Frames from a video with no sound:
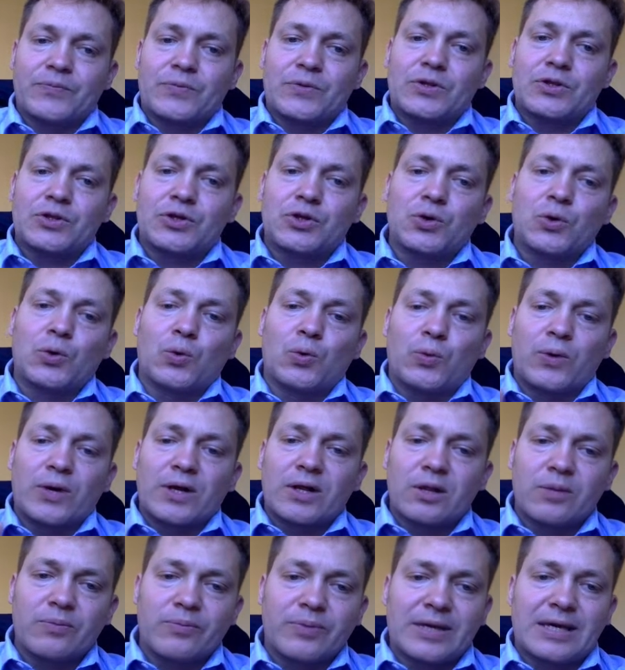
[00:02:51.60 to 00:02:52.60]
you
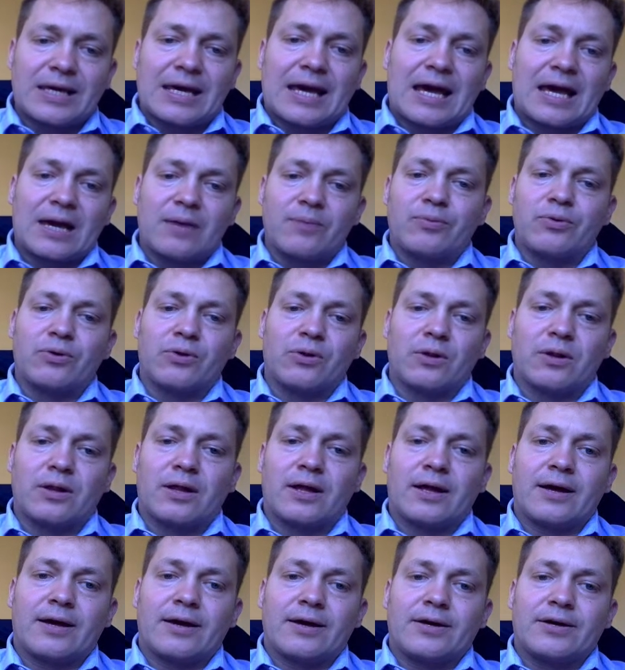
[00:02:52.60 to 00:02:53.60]
will be
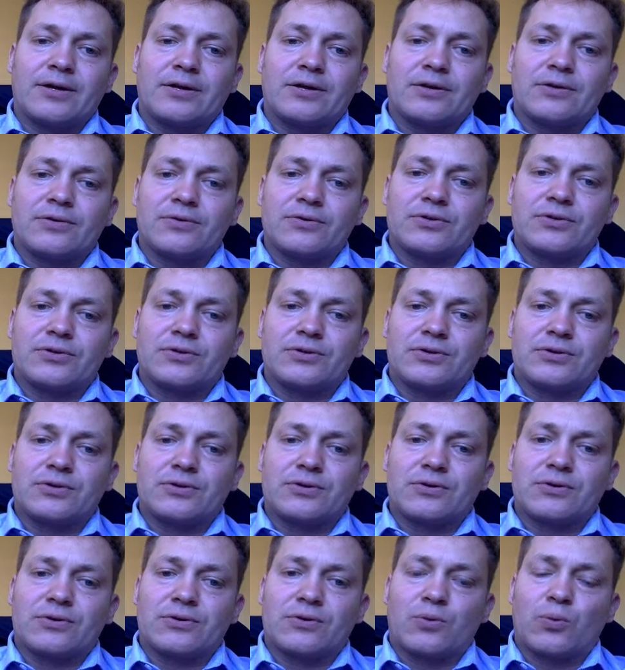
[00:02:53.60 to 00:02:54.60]
able
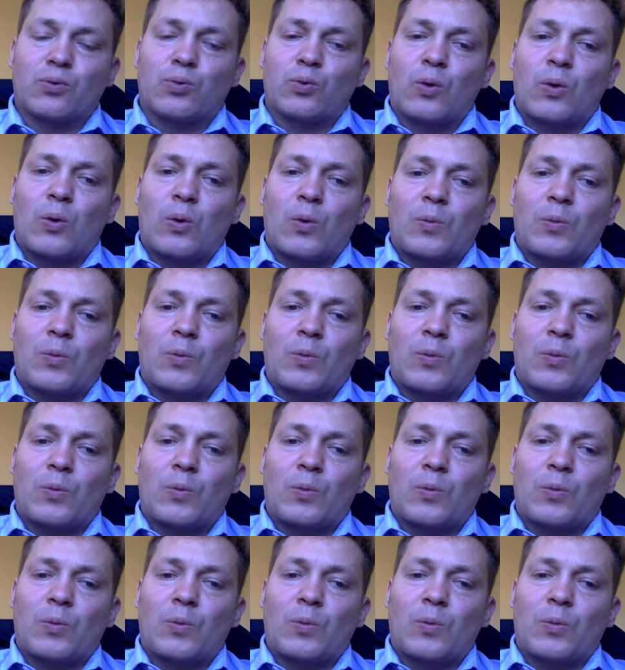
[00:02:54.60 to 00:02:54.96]
to